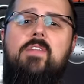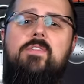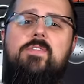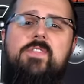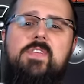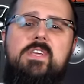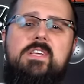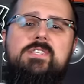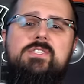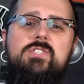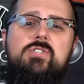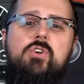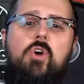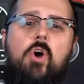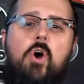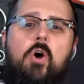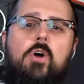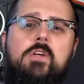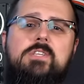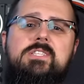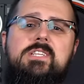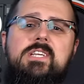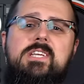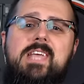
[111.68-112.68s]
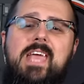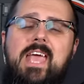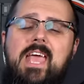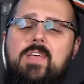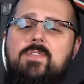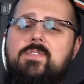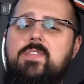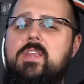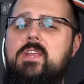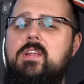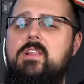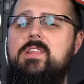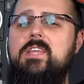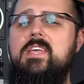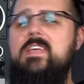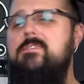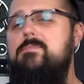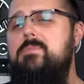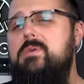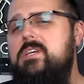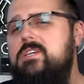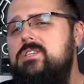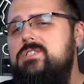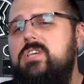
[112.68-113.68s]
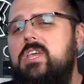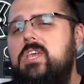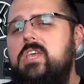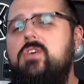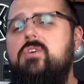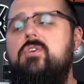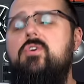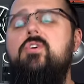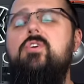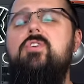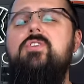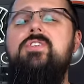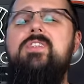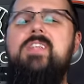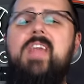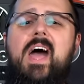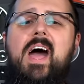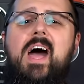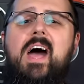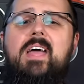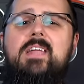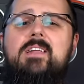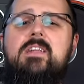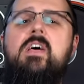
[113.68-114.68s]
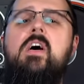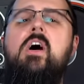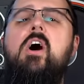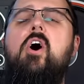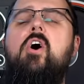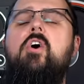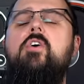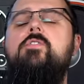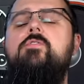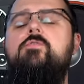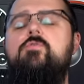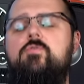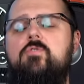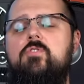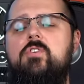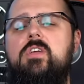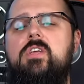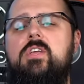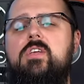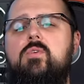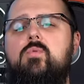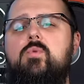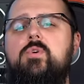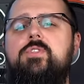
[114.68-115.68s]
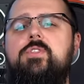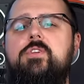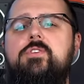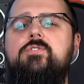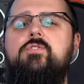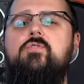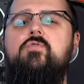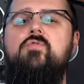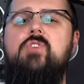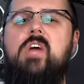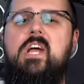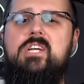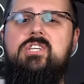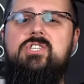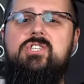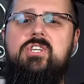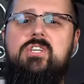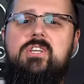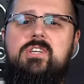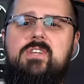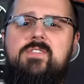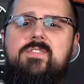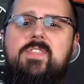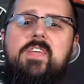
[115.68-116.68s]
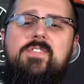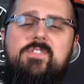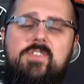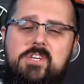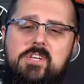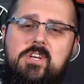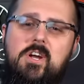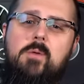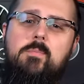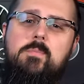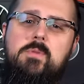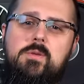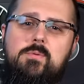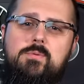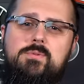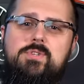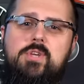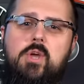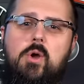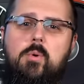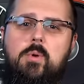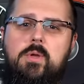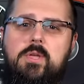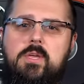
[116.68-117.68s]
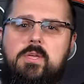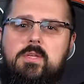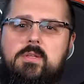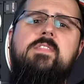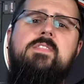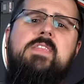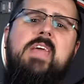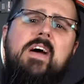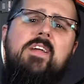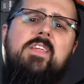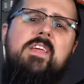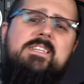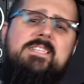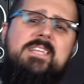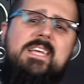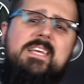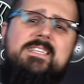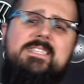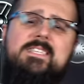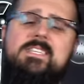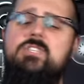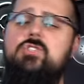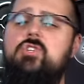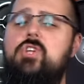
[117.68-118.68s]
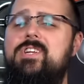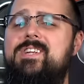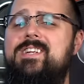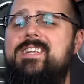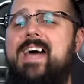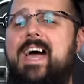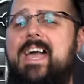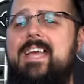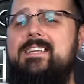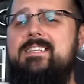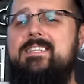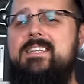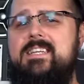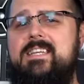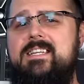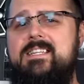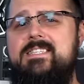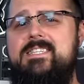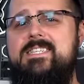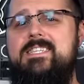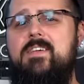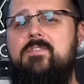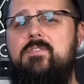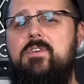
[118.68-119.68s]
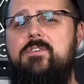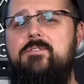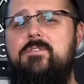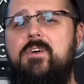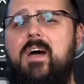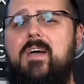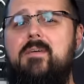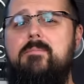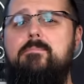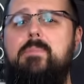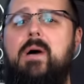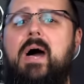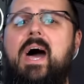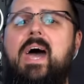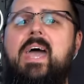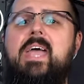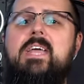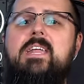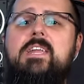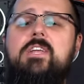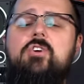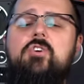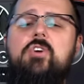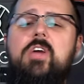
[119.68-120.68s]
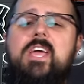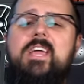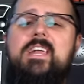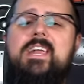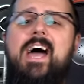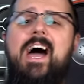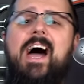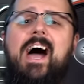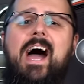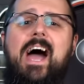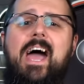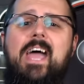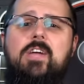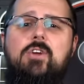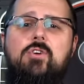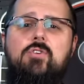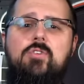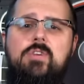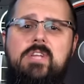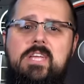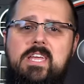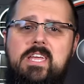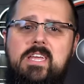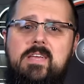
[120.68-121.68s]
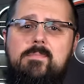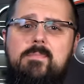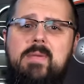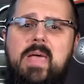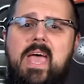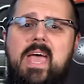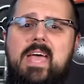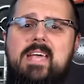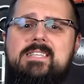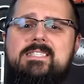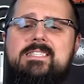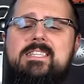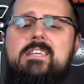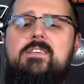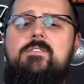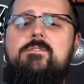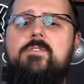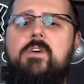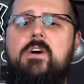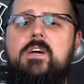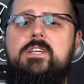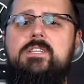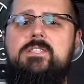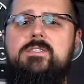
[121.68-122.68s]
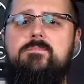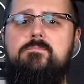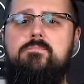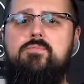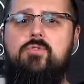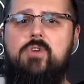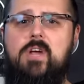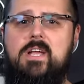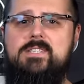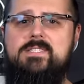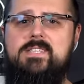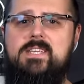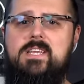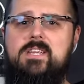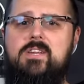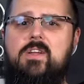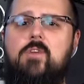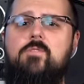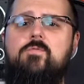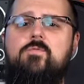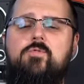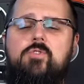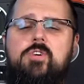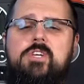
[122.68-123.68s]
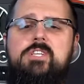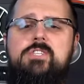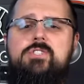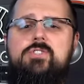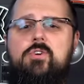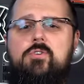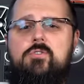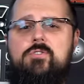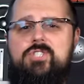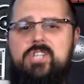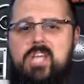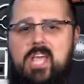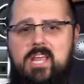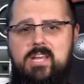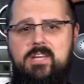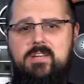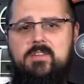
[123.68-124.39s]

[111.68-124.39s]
this caused Locanthi to leave because he could not agree with the direction that the company was going in. Now that takes us to 1975. Pioneer had hired him as the vice president of research and